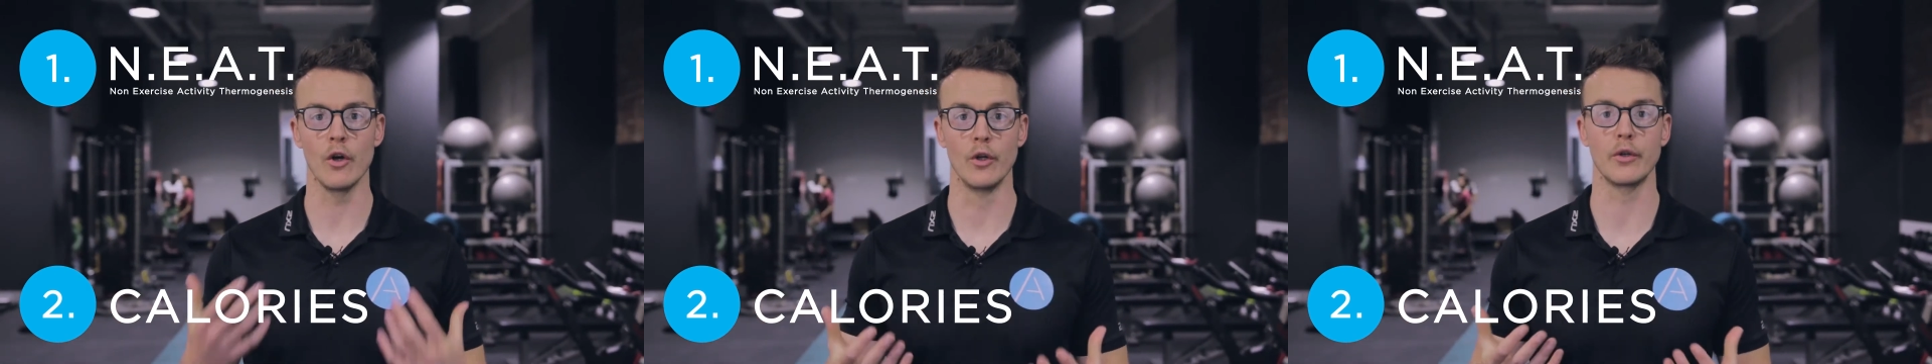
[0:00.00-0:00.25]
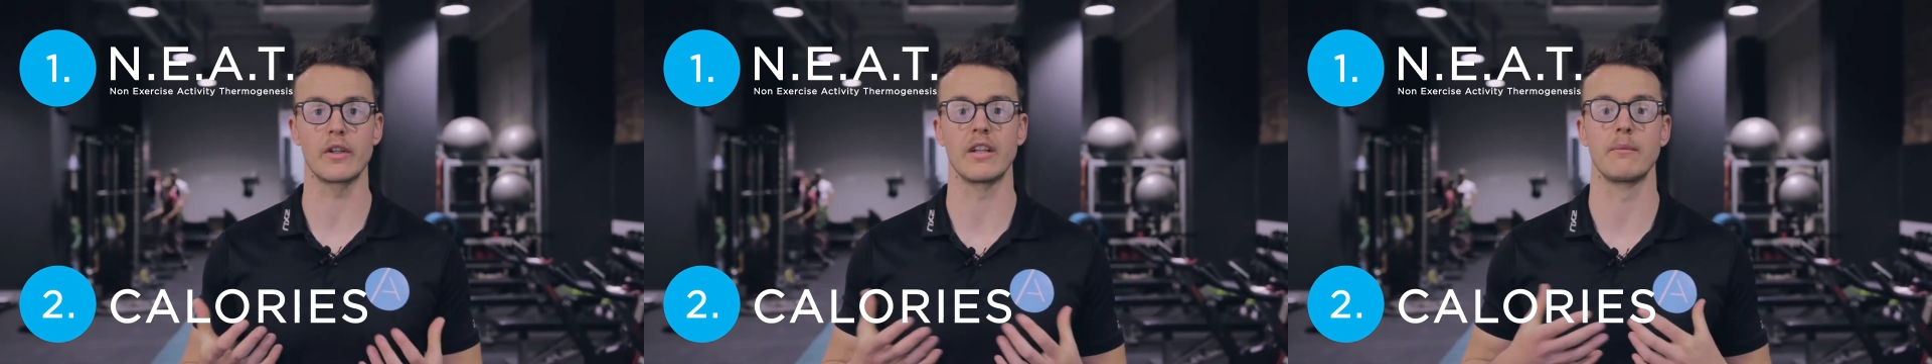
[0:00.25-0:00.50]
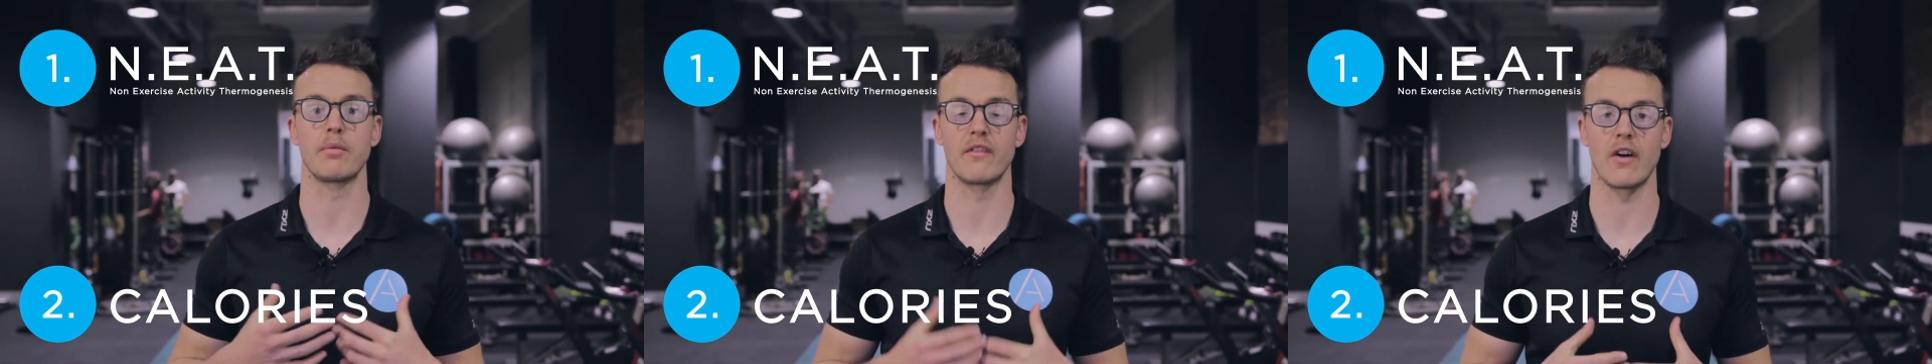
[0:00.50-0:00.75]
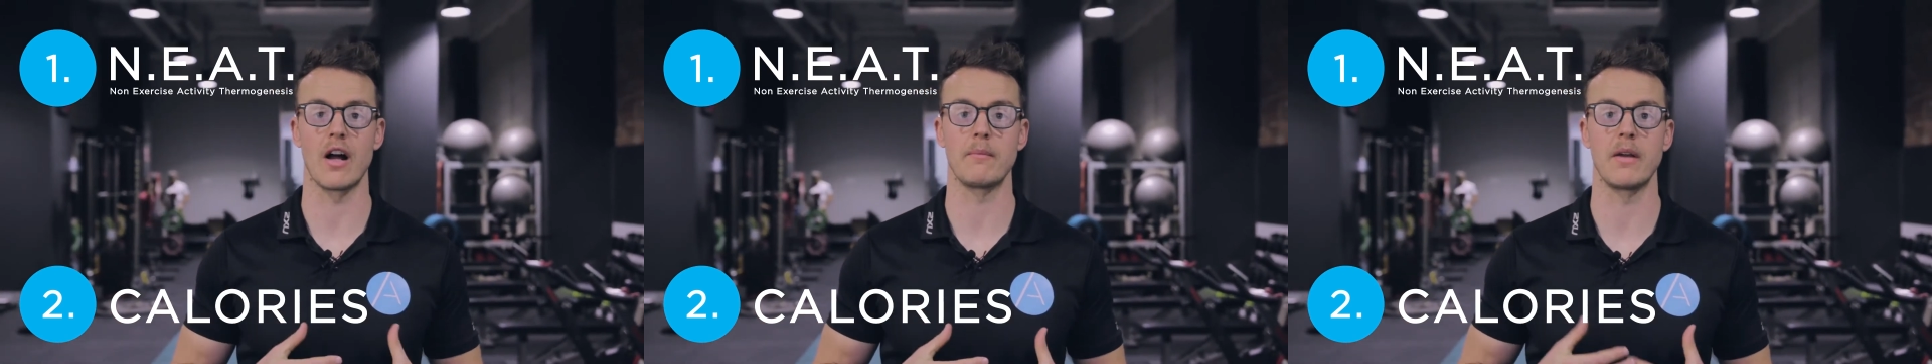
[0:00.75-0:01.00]
who can
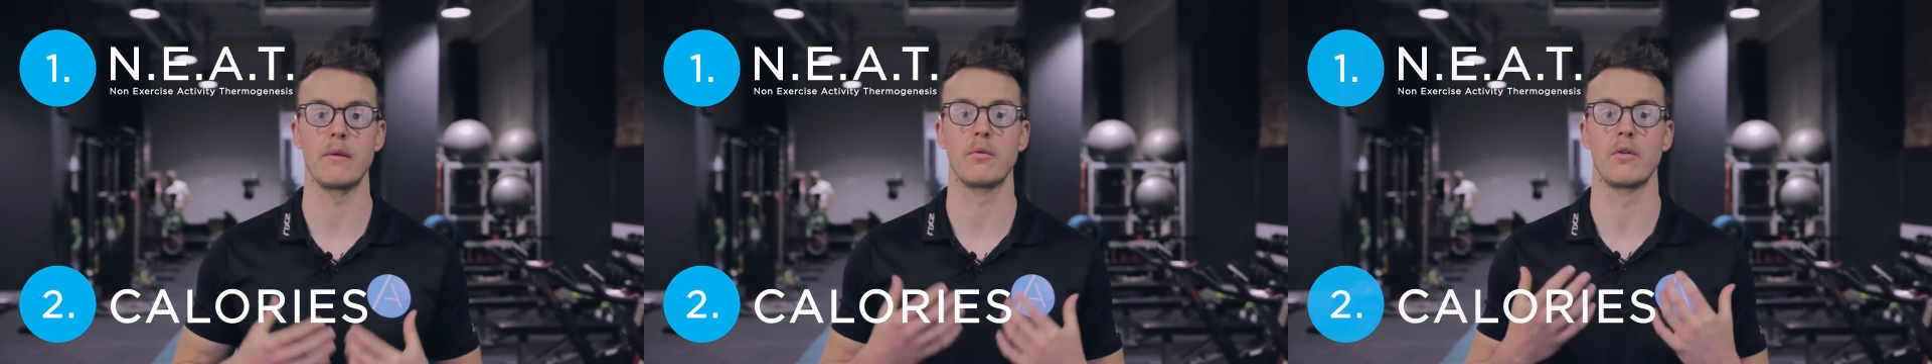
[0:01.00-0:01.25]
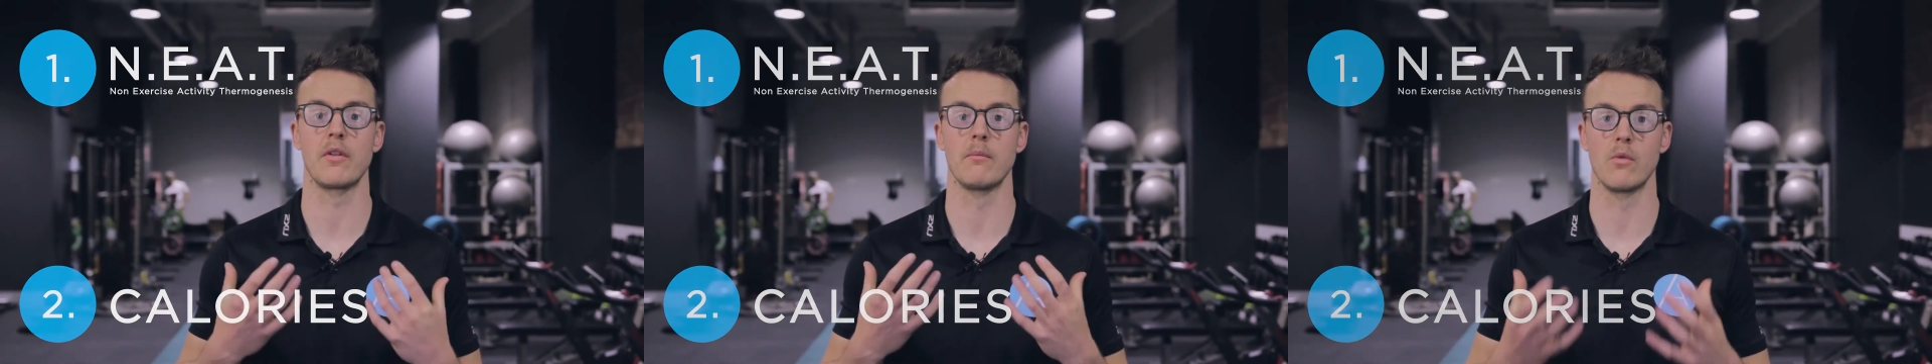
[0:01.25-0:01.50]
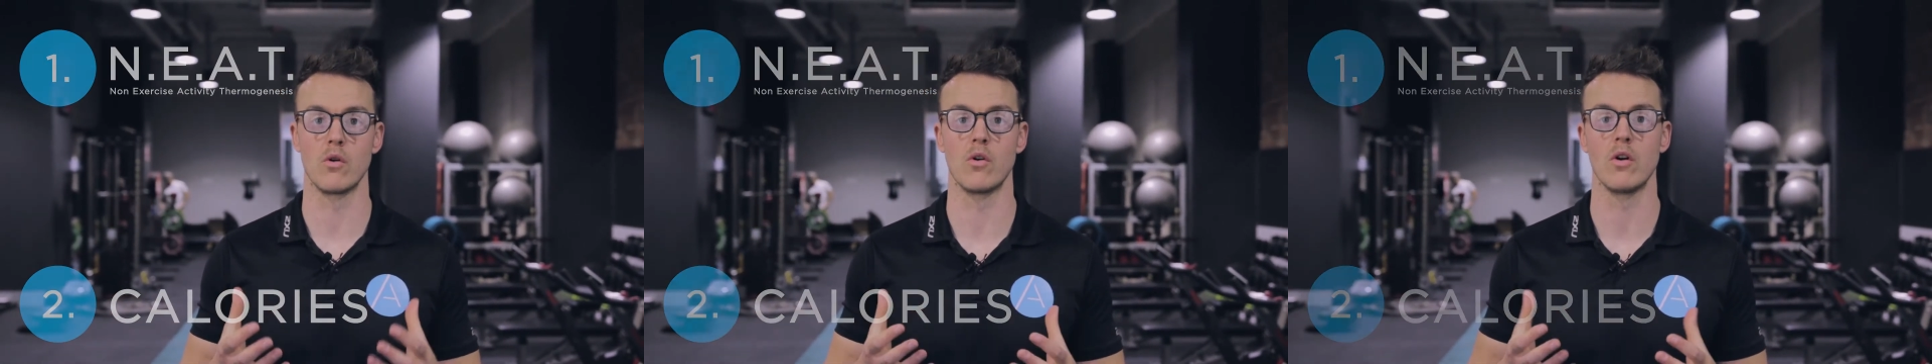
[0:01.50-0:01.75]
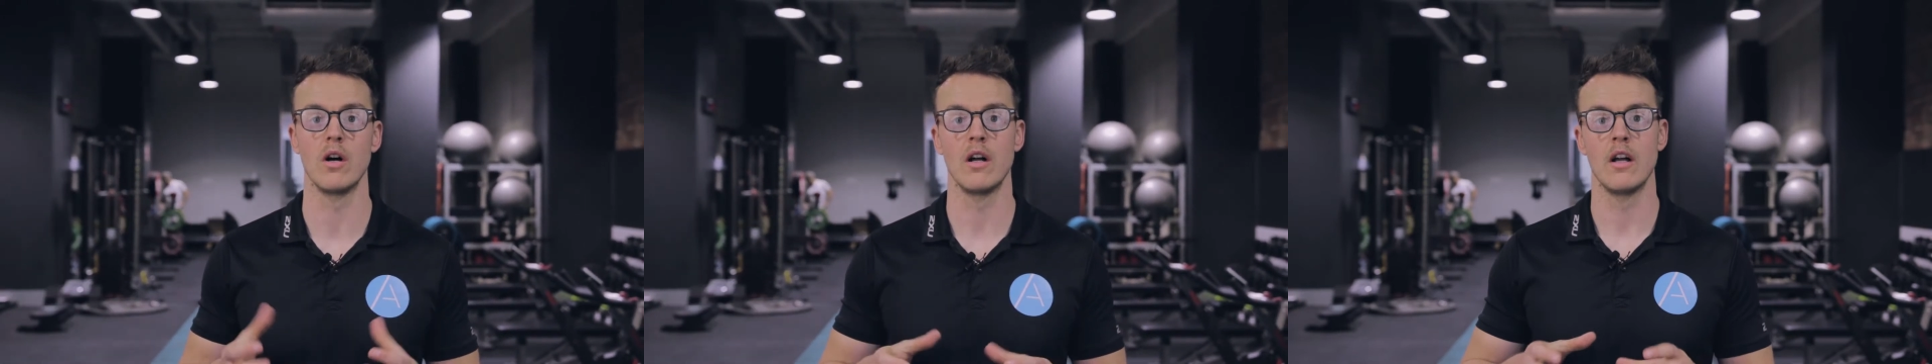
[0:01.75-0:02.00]
provide people with a more